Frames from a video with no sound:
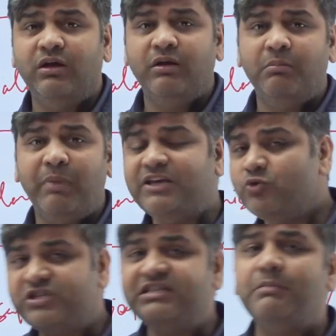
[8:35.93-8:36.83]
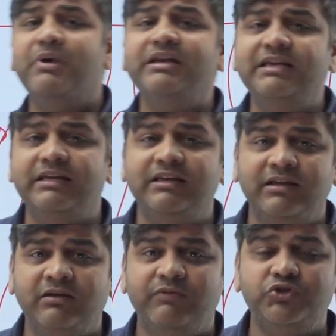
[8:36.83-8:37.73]
by using the money
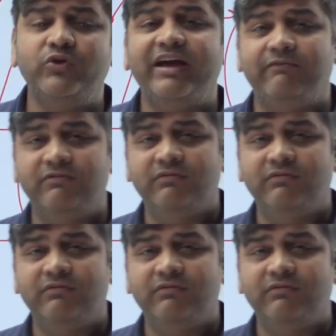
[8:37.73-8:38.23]
which you have,